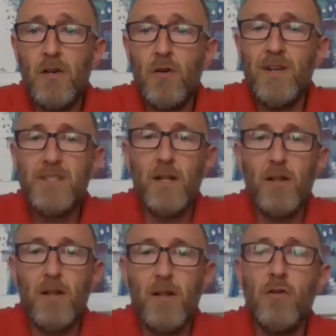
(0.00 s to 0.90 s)
who, as a
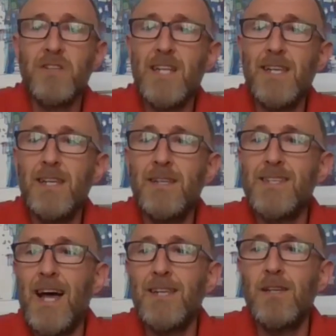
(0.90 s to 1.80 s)

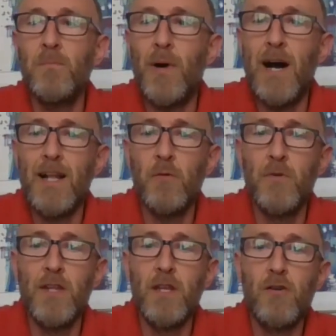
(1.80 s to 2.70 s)
long-standing tandem
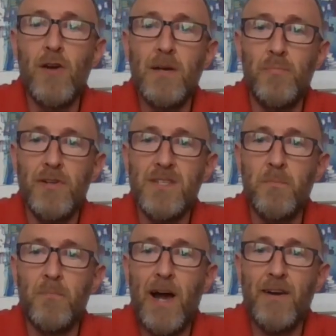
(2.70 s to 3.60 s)
pilot within the Great
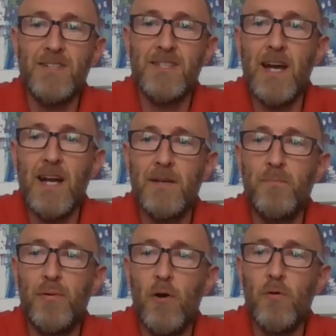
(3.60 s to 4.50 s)
Britain
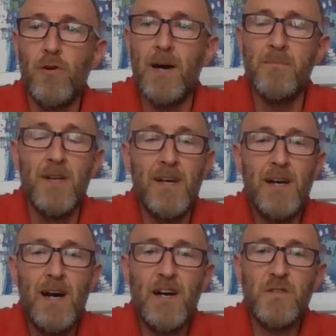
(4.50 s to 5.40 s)
Paracycling Programme,
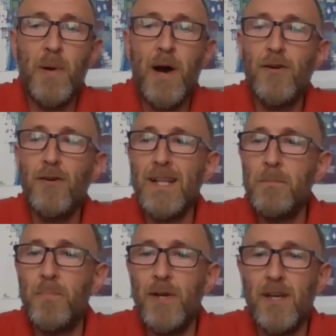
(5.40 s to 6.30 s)
has
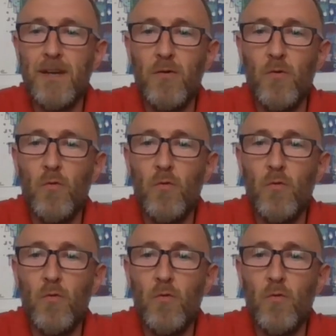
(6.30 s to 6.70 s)
Paralympic,